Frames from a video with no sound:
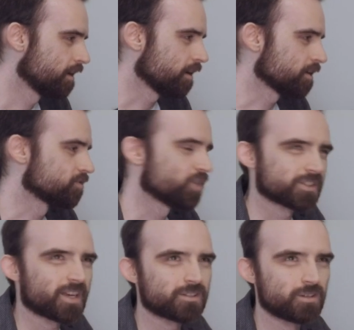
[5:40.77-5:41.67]
It
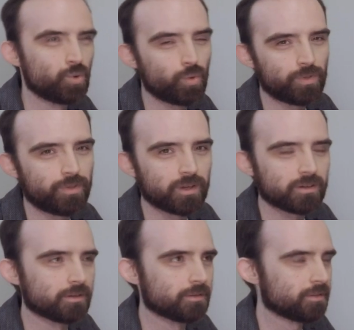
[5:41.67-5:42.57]
just has to do with
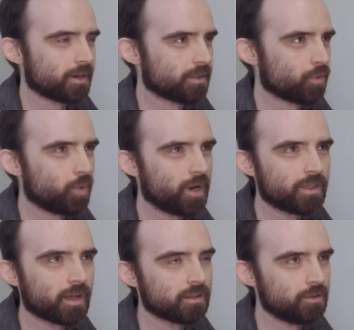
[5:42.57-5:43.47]
the way
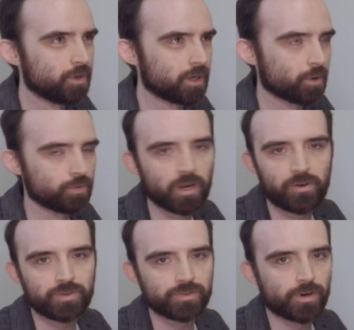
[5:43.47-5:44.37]
that Unicode
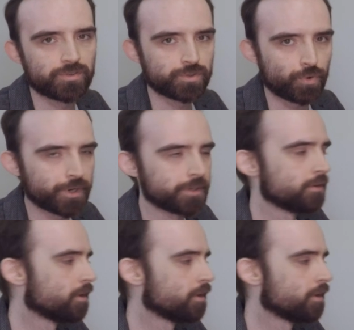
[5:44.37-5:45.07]
characters are sorted.